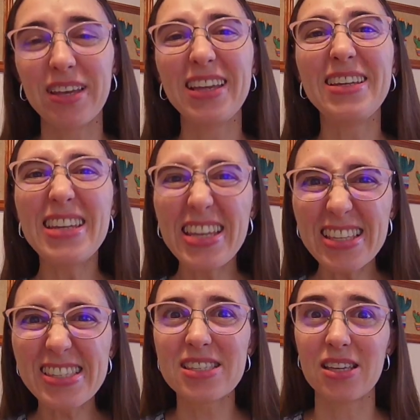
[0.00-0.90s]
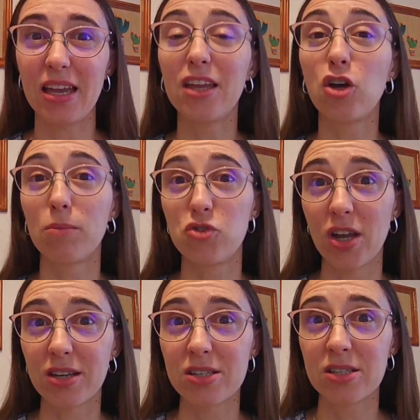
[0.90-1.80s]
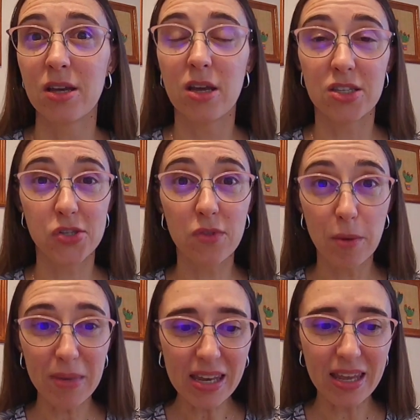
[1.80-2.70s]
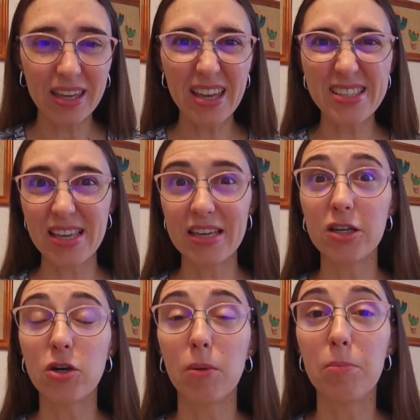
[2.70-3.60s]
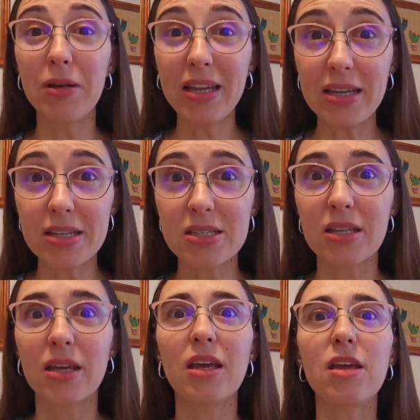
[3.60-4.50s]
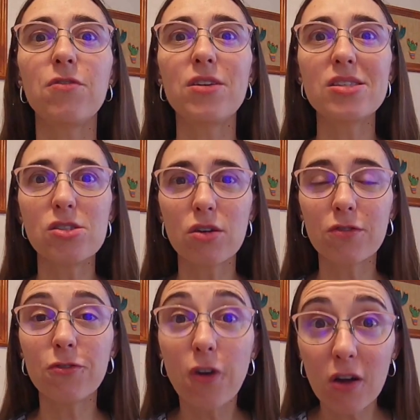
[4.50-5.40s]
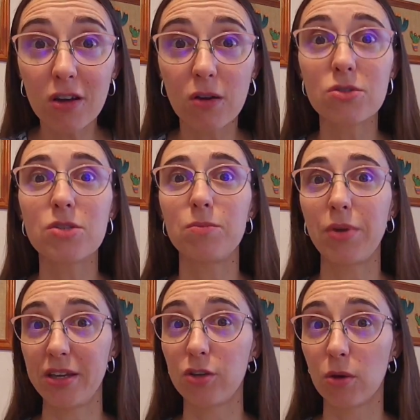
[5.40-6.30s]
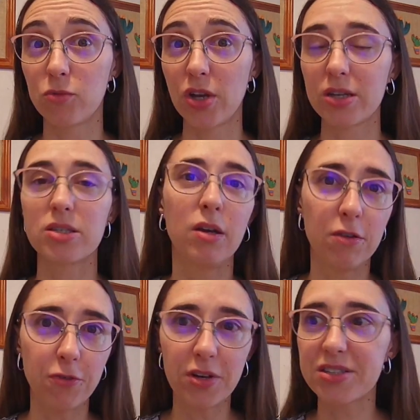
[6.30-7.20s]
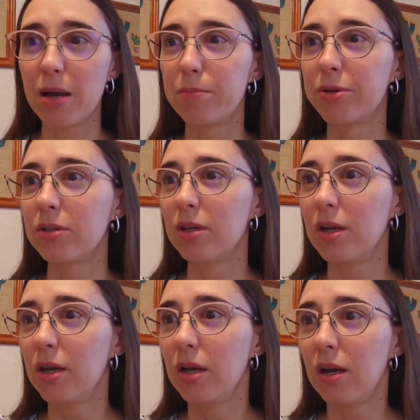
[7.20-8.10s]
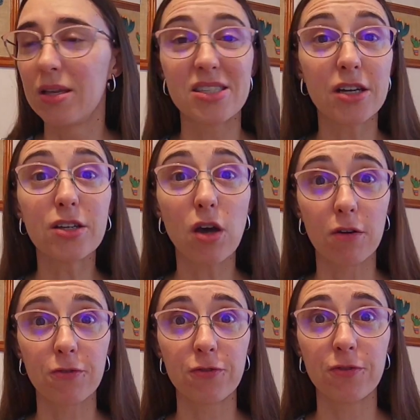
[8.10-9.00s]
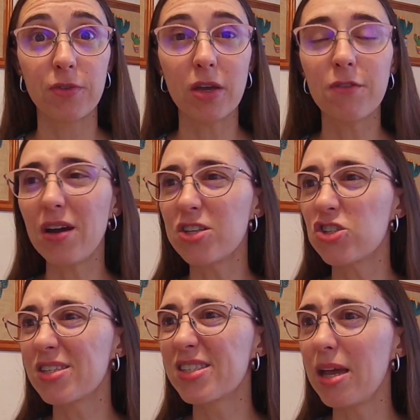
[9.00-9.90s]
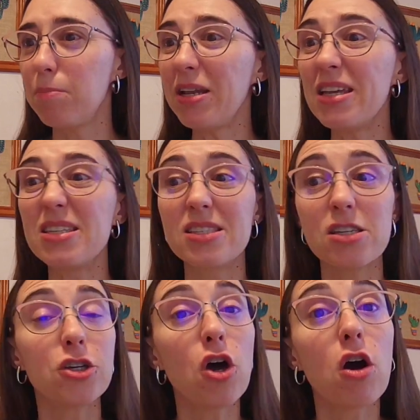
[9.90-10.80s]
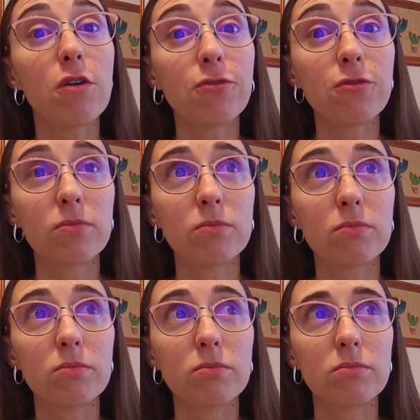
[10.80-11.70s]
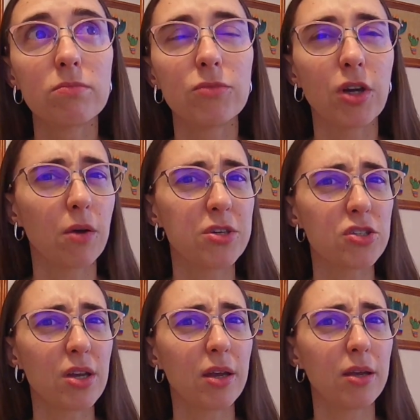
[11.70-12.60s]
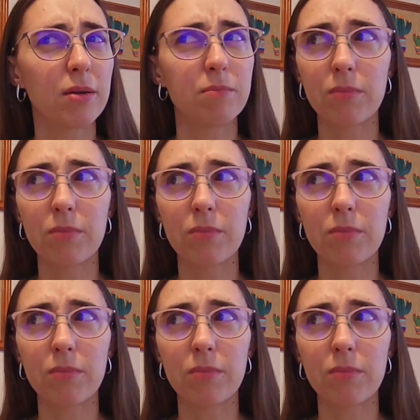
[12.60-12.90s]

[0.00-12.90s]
it needs an object. So the meaning is incomplete if it's not followed by an object. For example, turn off. If I just say, please turn off, you're going to say,